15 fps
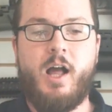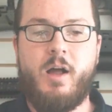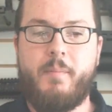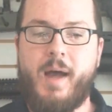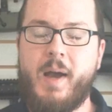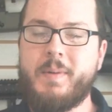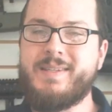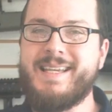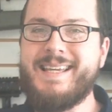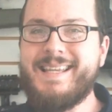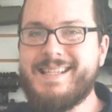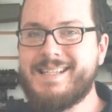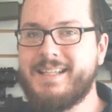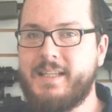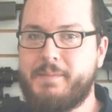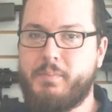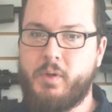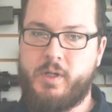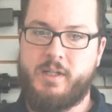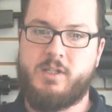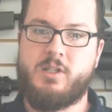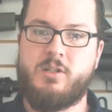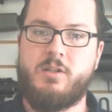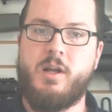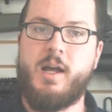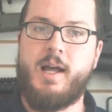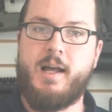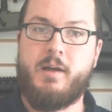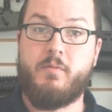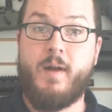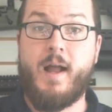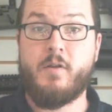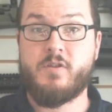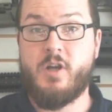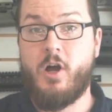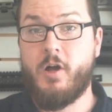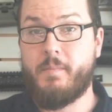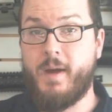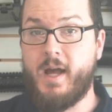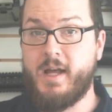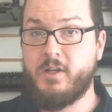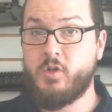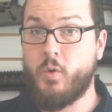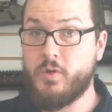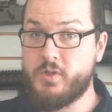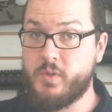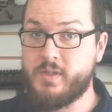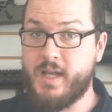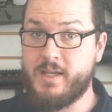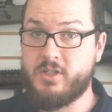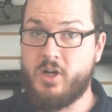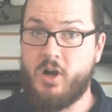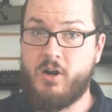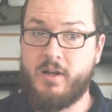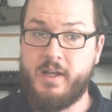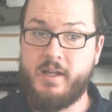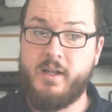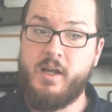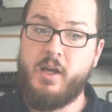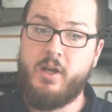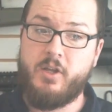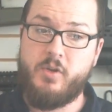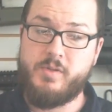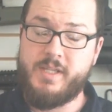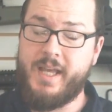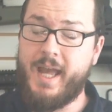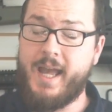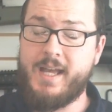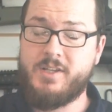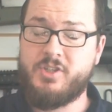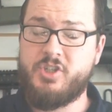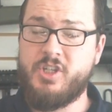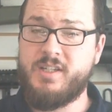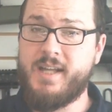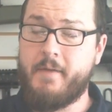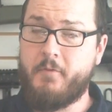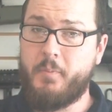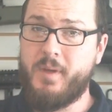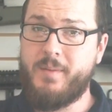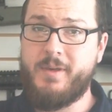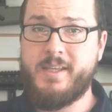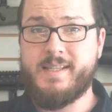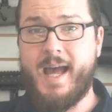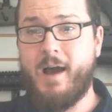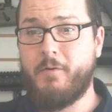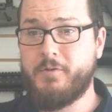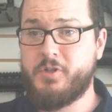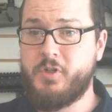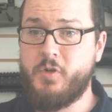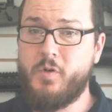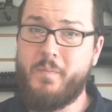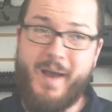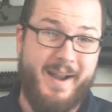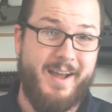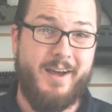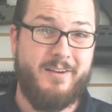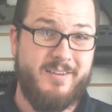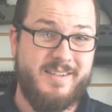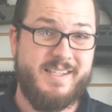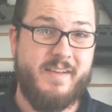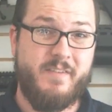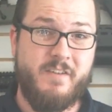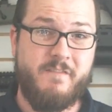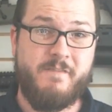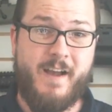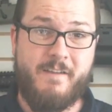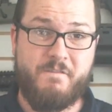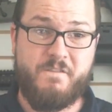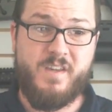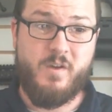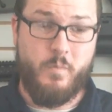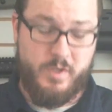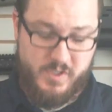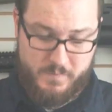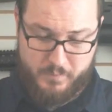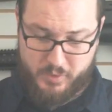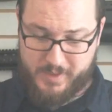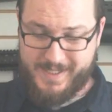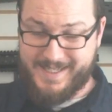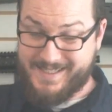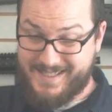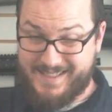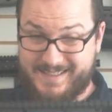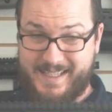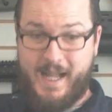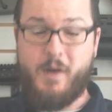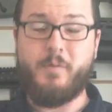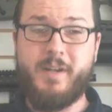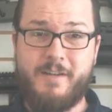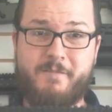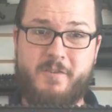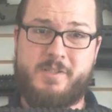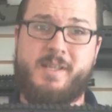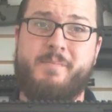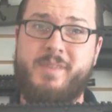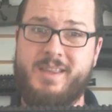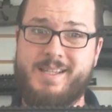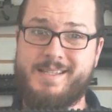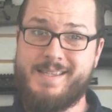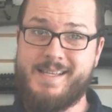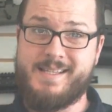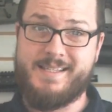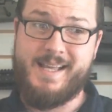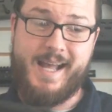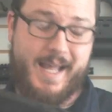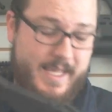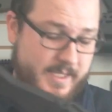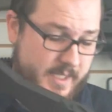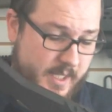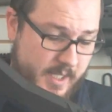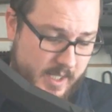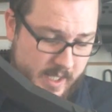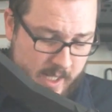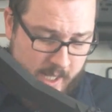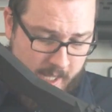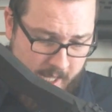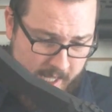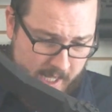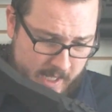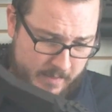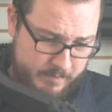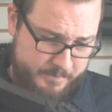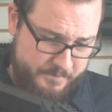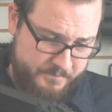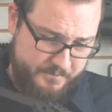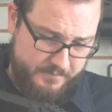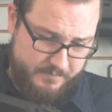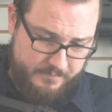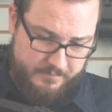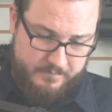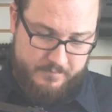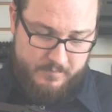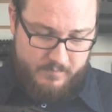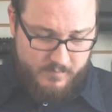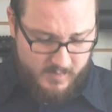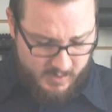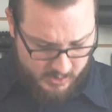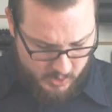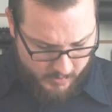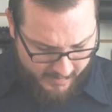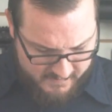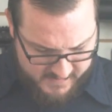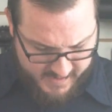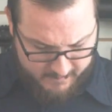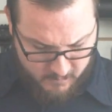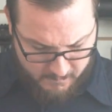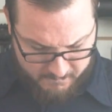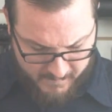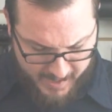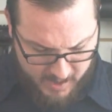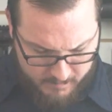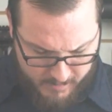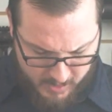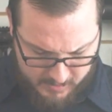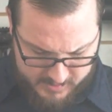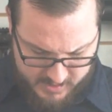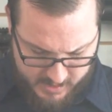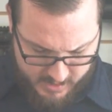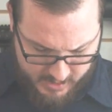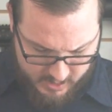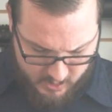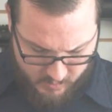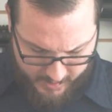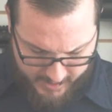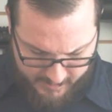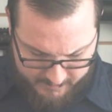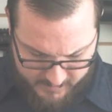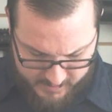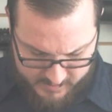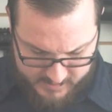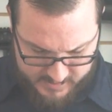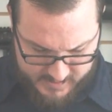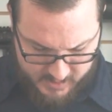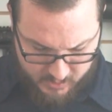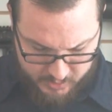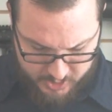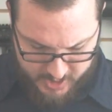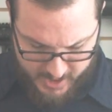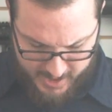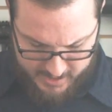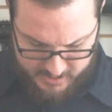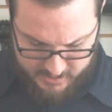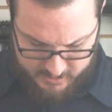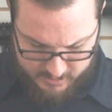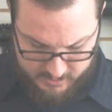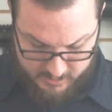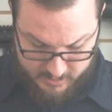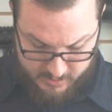I was easily putting rounds on my torso-sized target using ASG Devil BBs out to about 175 feet, which is pretty astounding for something that's this size. You have several fire modes. You have single shot,